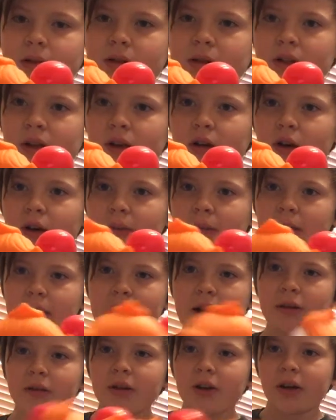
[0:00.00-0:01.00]
Gonna creep me
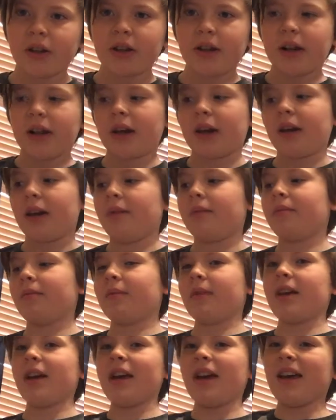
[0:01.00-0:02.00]
out during the
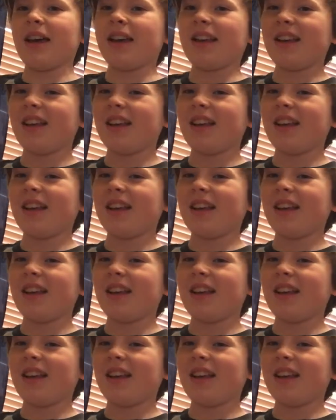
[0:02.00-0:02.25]
night.